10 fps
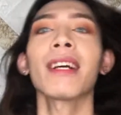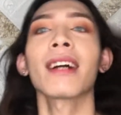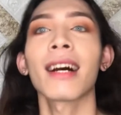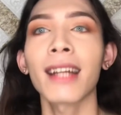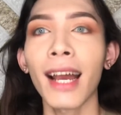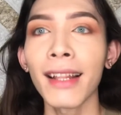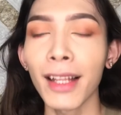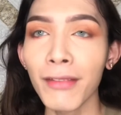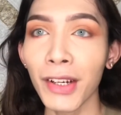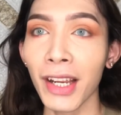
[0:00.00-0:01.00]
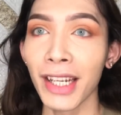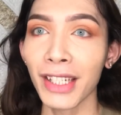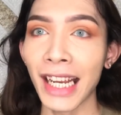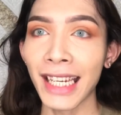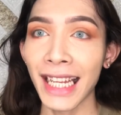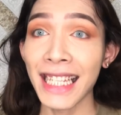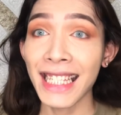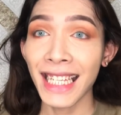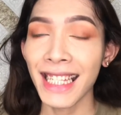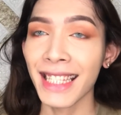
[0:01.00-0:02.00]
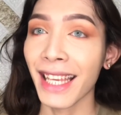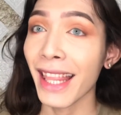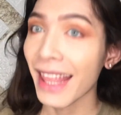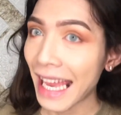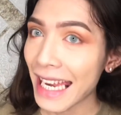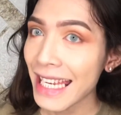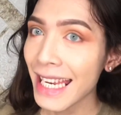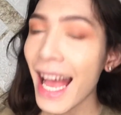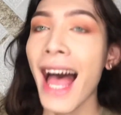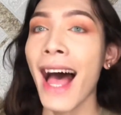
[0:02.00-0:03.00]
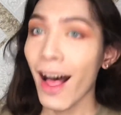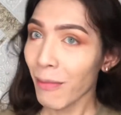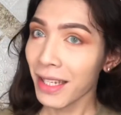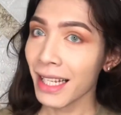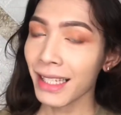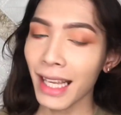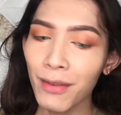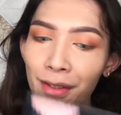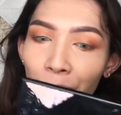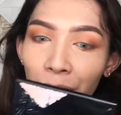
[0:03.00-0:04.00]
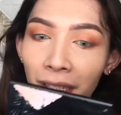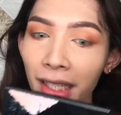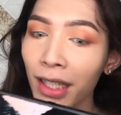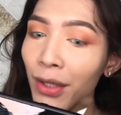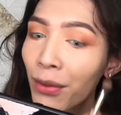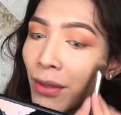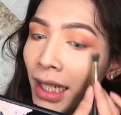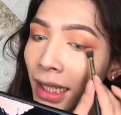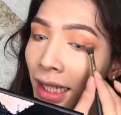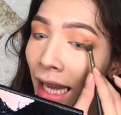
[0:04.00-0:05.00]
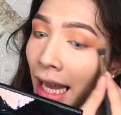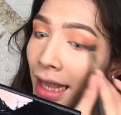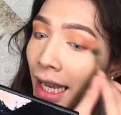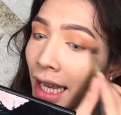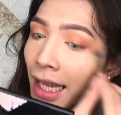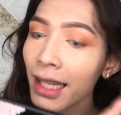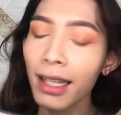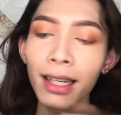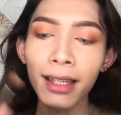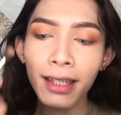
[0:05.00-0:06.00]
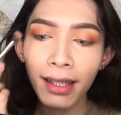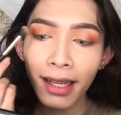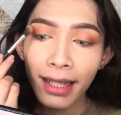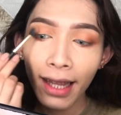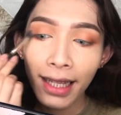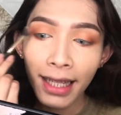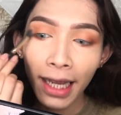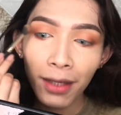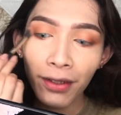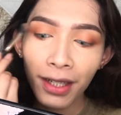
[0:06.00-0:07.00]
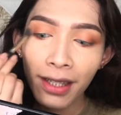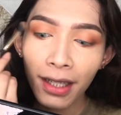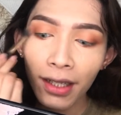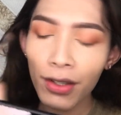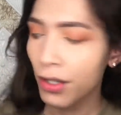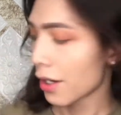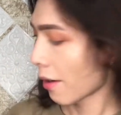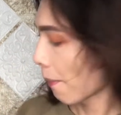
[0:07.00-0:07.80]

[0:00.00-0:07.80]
god, I love Ariana Grande since then up until now. So we're gonna do like a cat eye because that's kind of her signature.